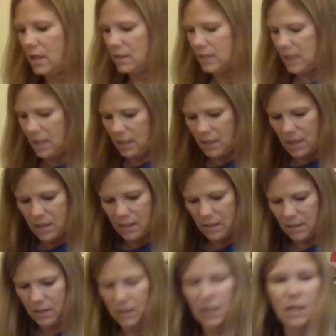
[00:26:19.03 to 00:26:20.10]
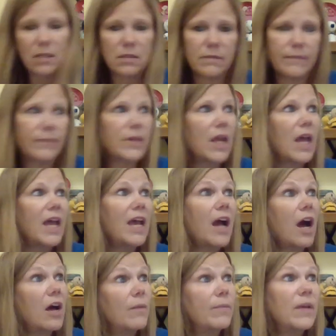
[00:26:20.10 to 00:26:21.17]
I'll take it out of the.
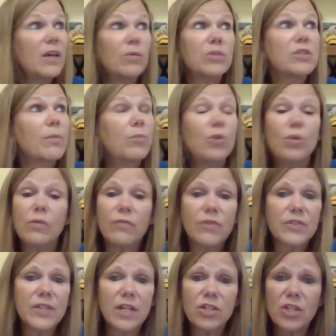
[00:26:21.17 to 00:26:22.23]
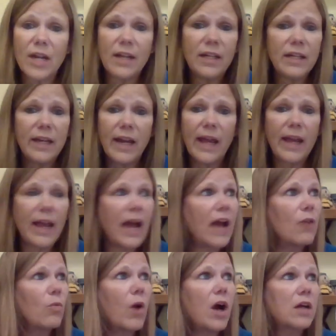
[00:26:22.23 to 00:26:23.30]
Um, it was a beautiful sunshiny day.
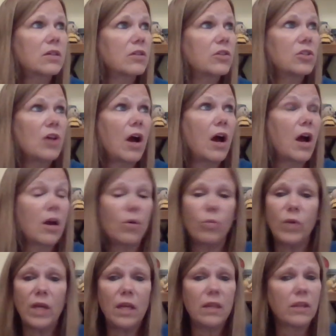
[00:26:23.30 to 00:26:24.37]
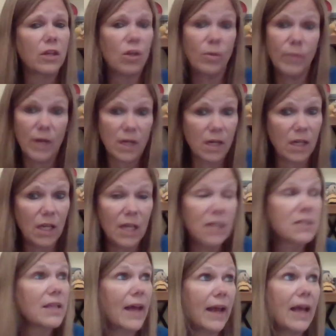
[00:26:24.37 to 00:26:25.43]
I walked the dog. We the humidity
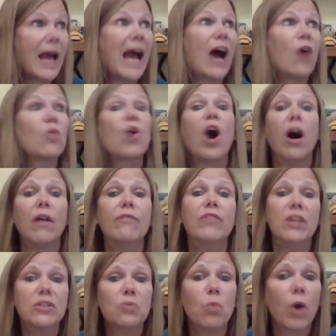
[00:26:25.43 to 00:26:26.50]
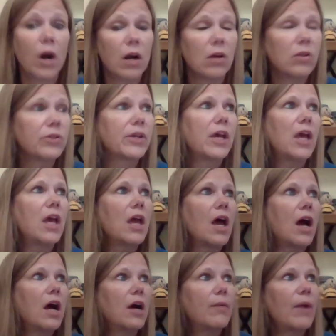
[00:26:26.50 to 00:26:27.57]
is like out of this world.
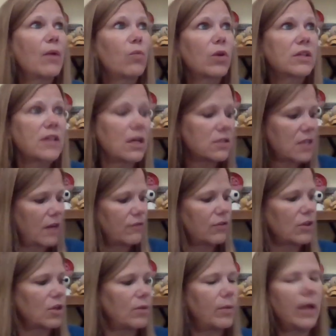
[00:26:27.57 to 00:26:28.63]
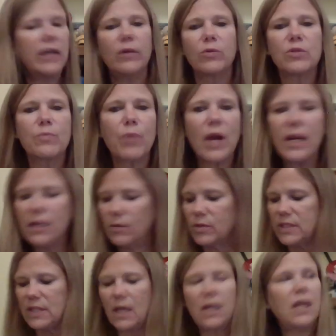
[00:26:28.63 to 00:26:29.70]
Um, I worked outside for a little bit. It was bright, it
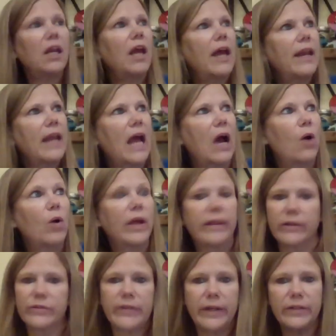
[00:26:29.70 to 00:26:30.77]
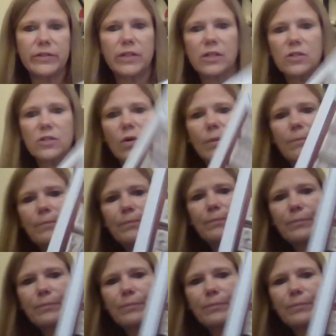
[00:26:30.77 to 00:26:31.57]
was sunny, and now it looks like it's going to storm.